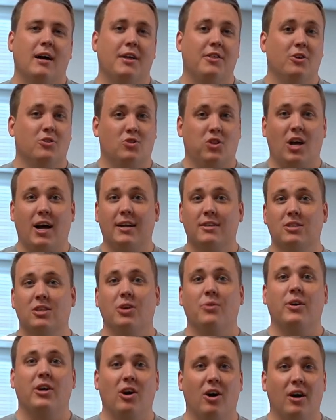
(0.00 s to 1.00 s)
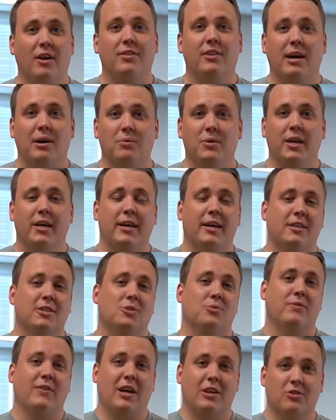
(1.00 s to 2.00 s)
There's lots going on that weekend,
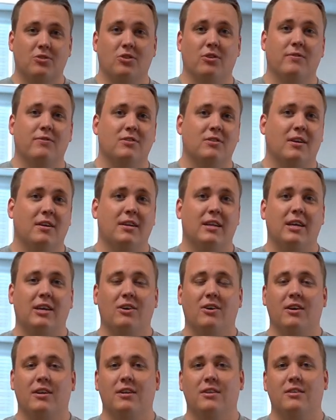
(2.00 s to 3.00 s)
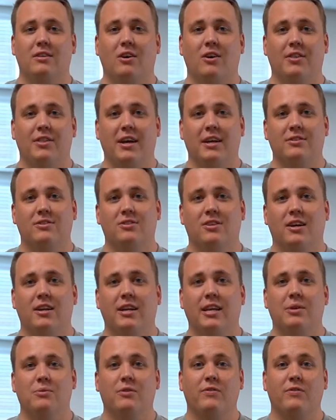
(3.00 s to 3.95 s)
so we've got Serve Sunday on that Sunday.